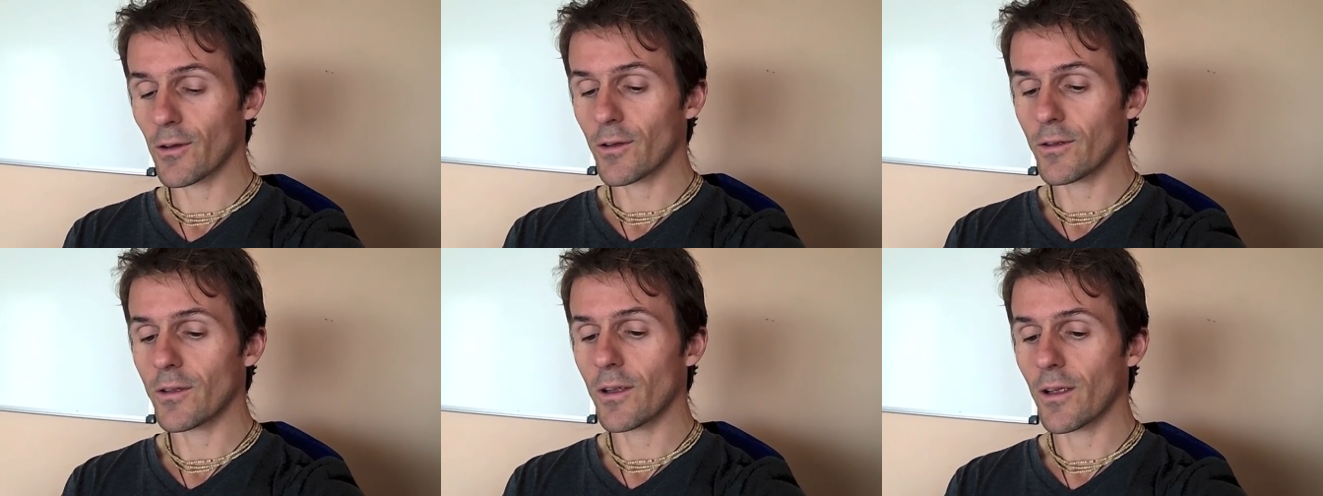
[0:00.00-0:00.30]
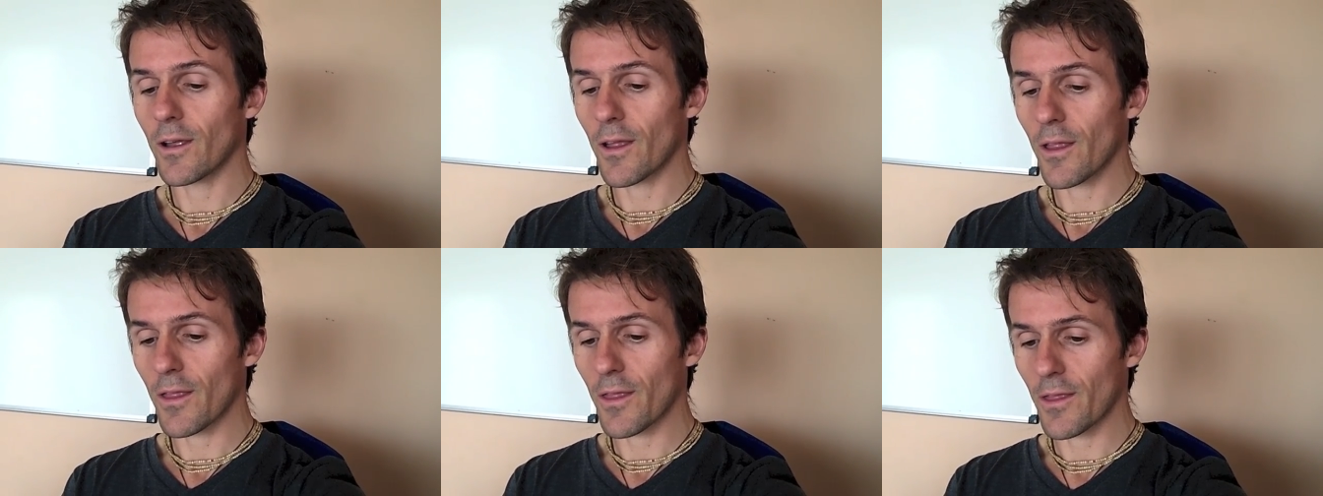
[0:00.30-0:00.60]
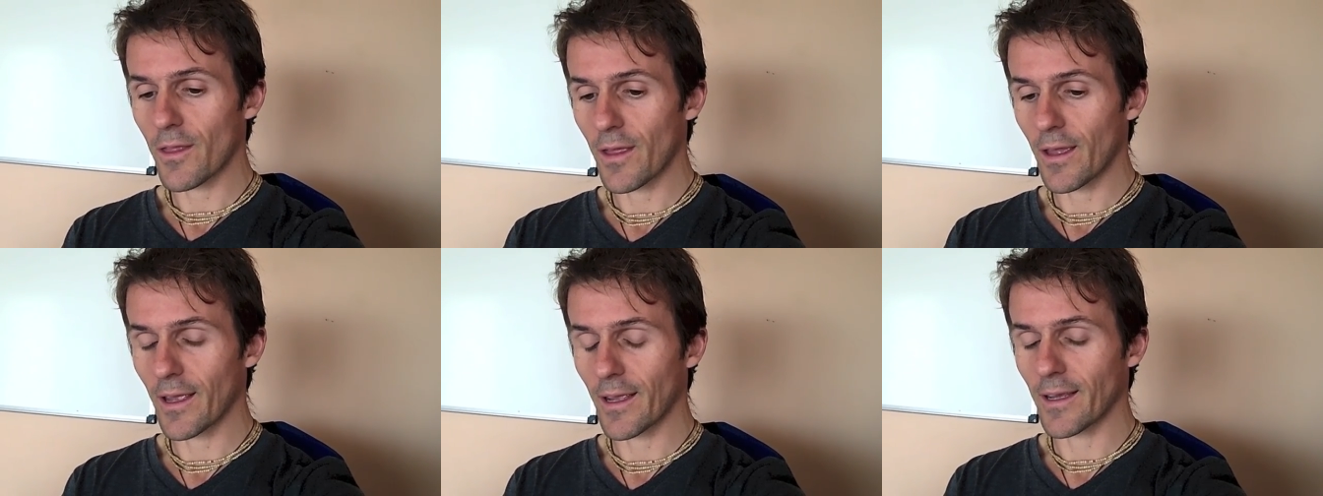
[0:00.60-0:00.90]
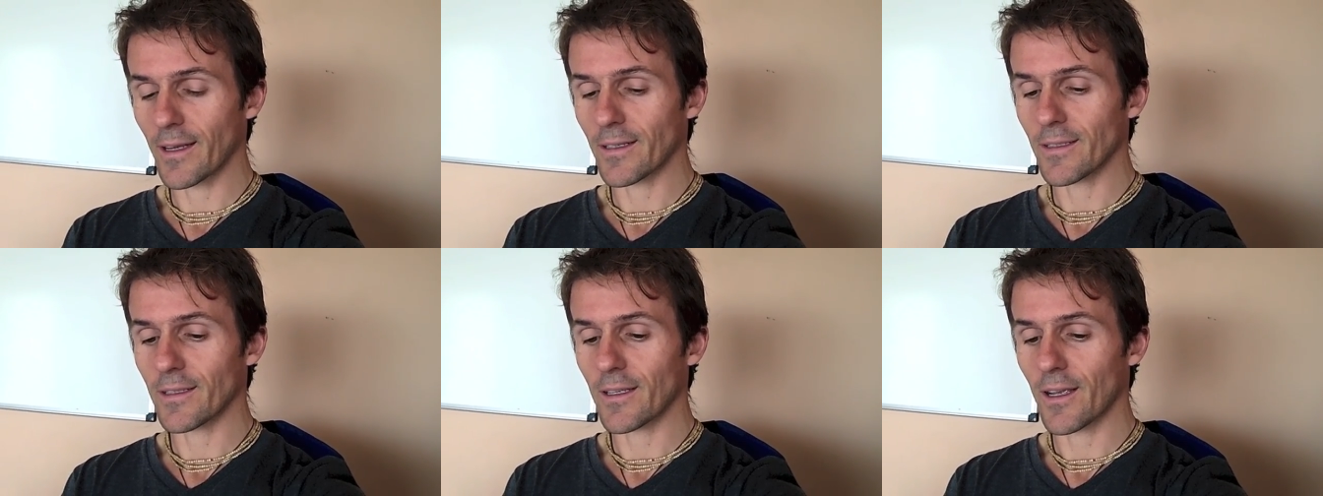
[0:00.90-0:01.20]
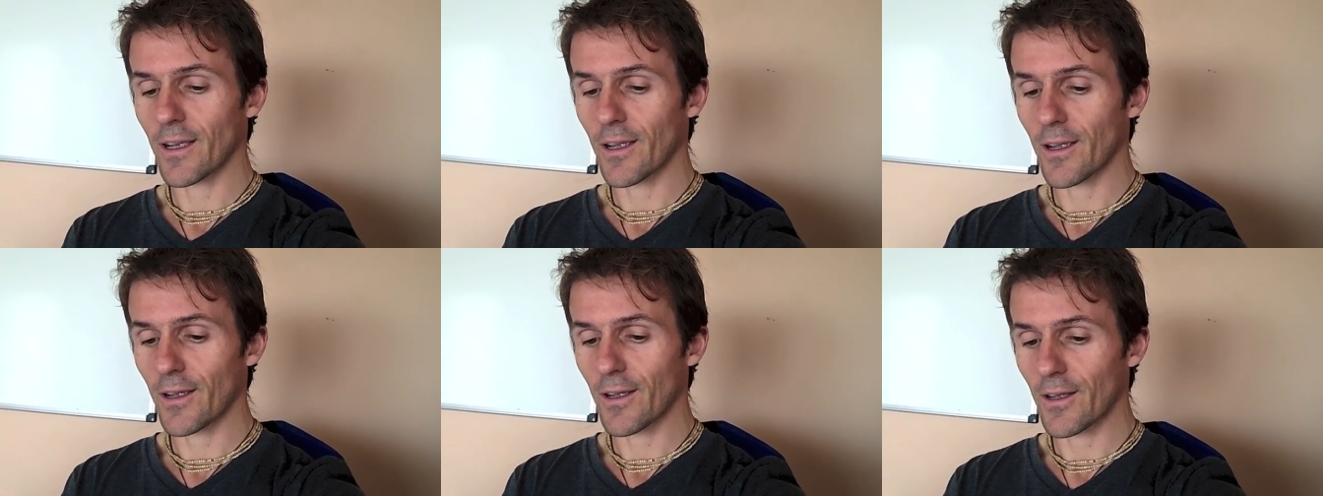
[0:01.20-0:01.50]
good things
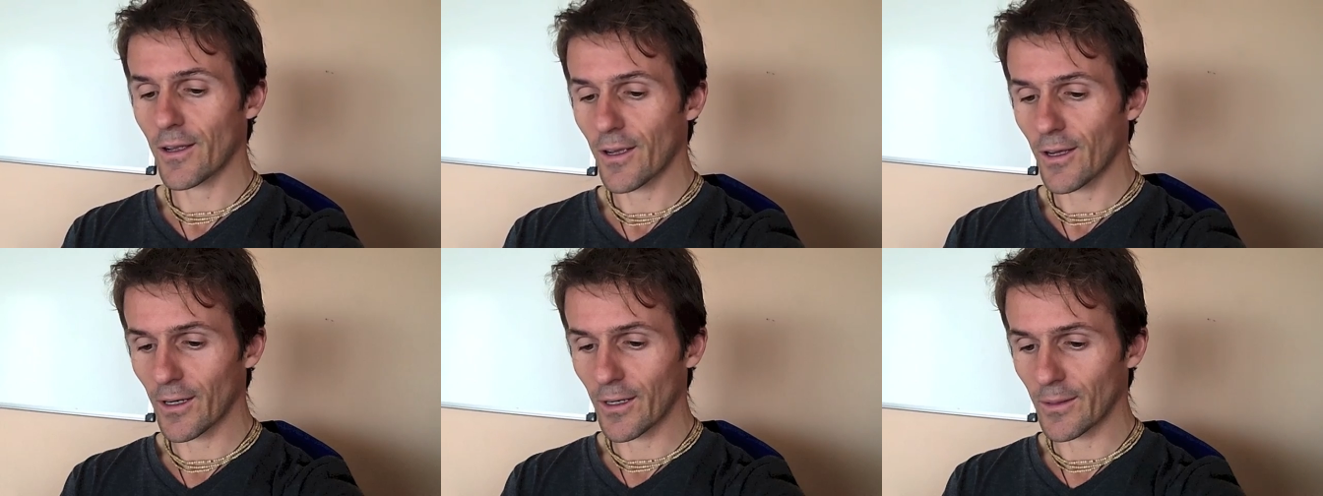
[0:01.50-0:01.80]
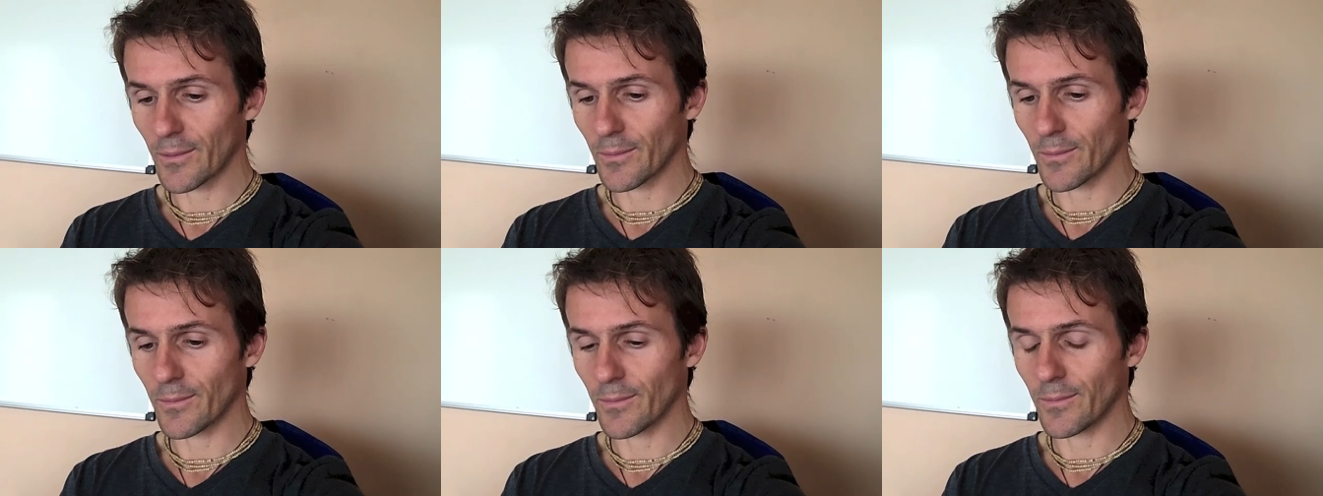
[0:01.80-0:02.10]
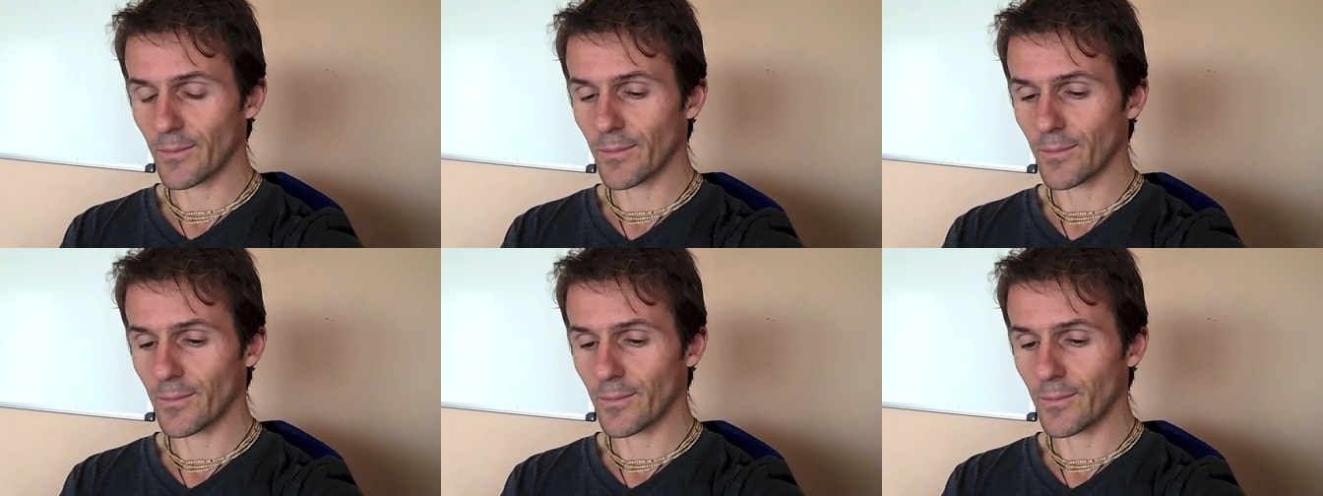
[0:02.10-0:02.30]
come.